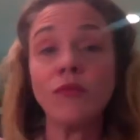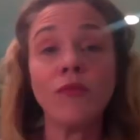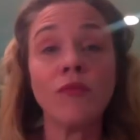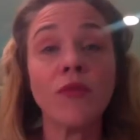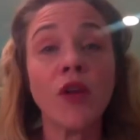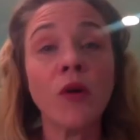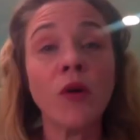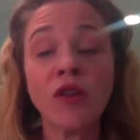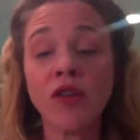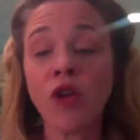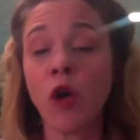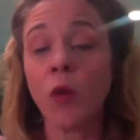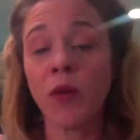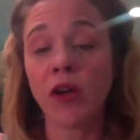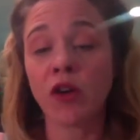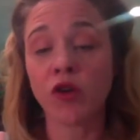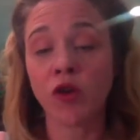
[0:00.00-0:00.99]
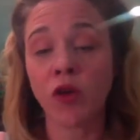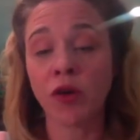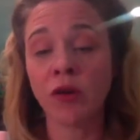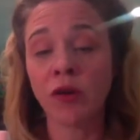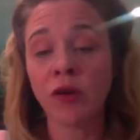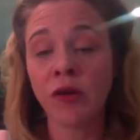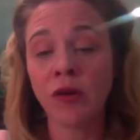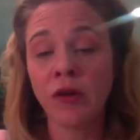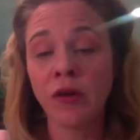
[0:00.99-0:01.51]
There is no
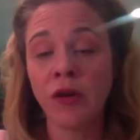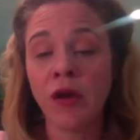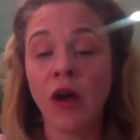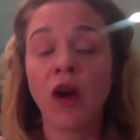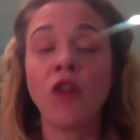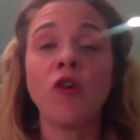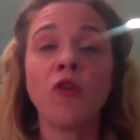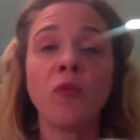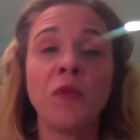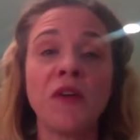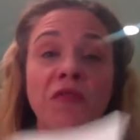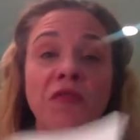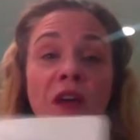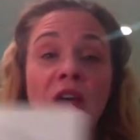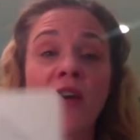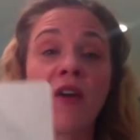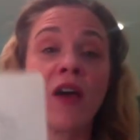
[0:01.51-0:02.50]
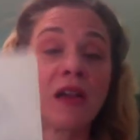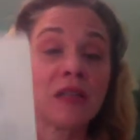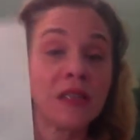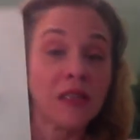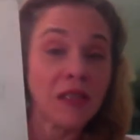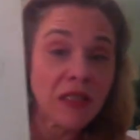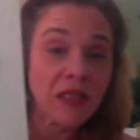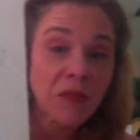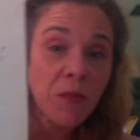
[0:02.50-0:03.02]
picture, although to be fair, I
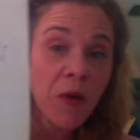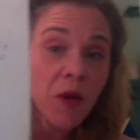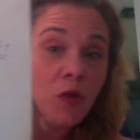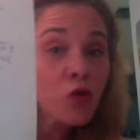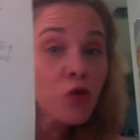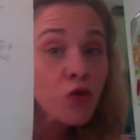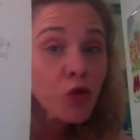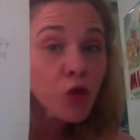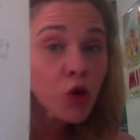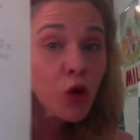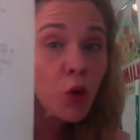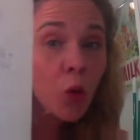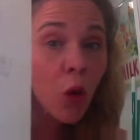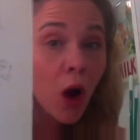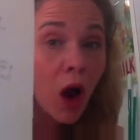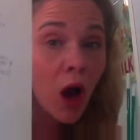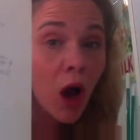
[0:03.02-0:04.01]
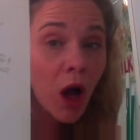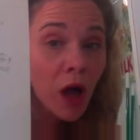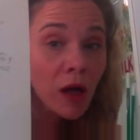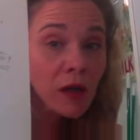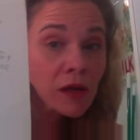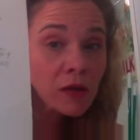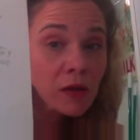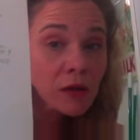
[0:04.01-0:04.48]
did spell true wrong.